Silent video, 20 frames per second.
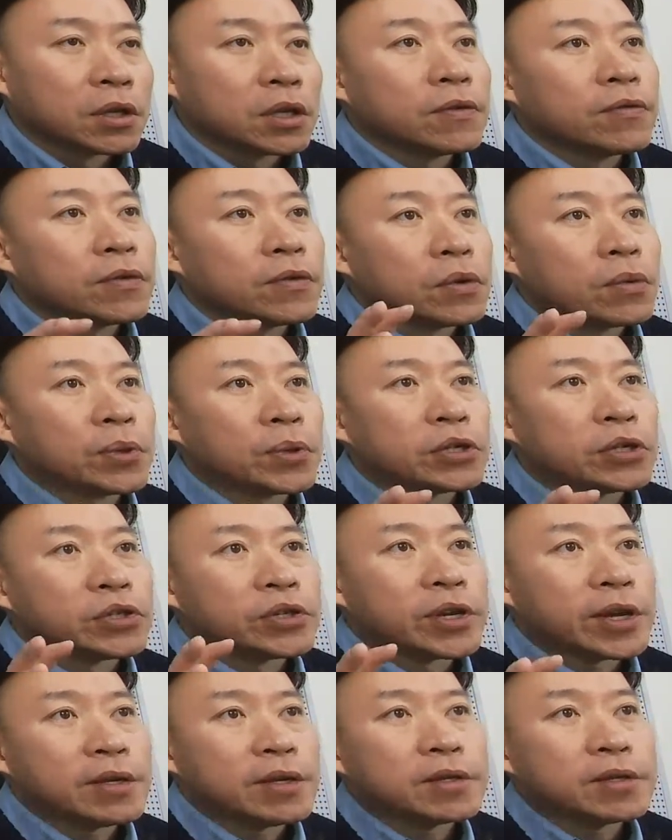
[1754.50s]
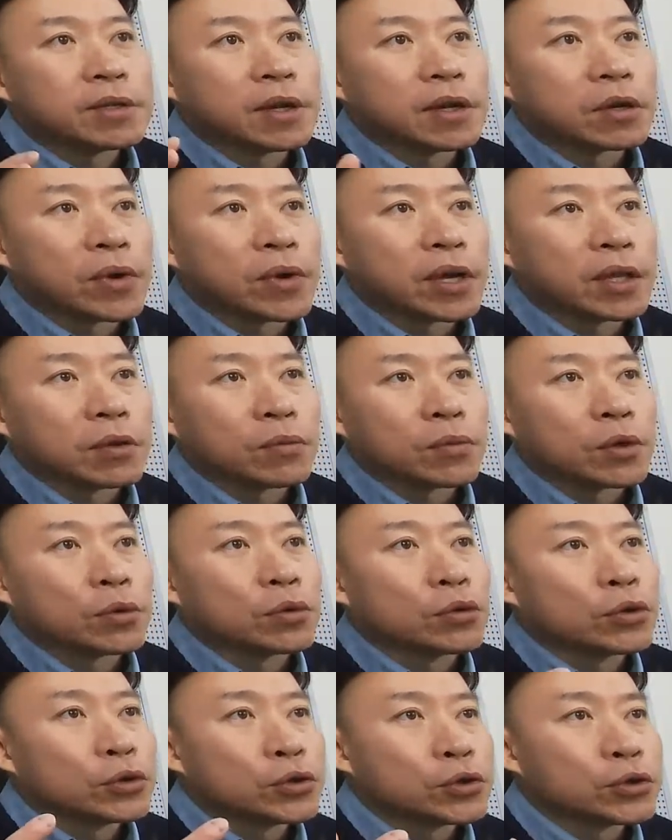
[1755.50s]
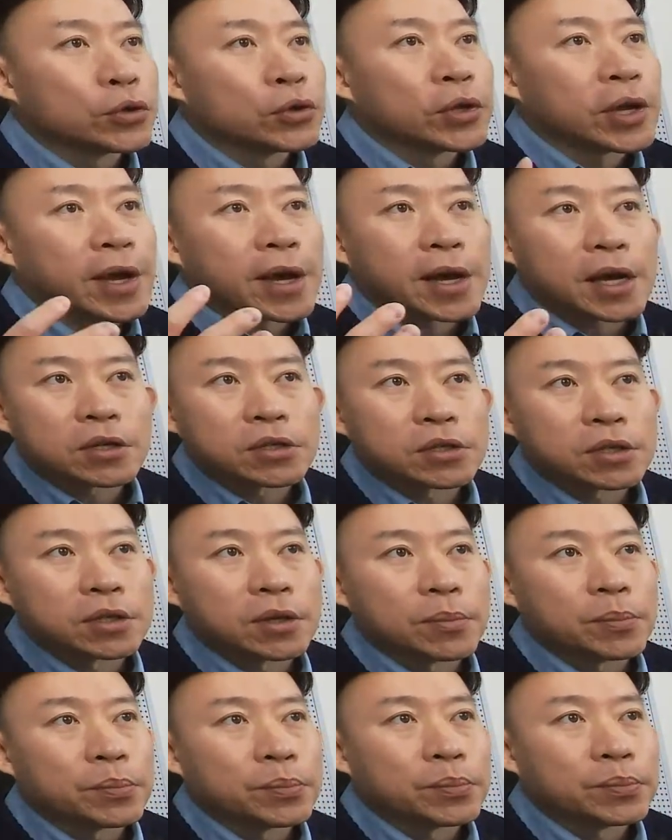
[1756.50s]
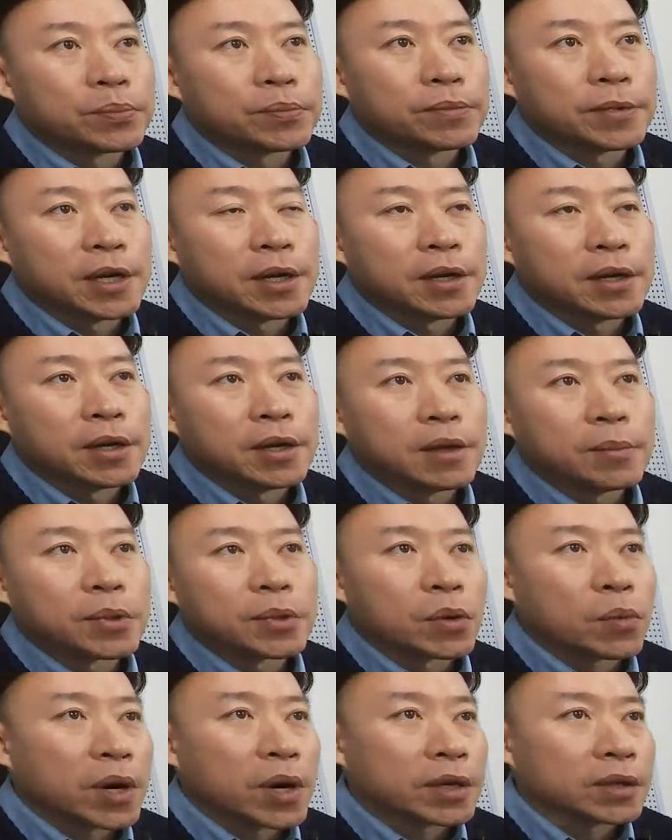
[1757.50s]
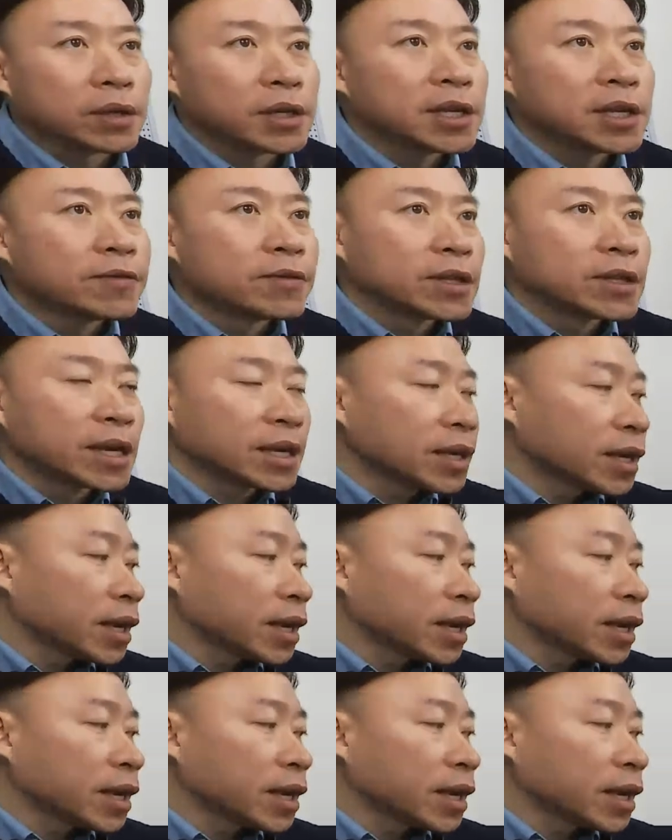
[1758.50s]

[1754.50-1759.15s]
If you purchase a grinding wheel, you should ask the provider if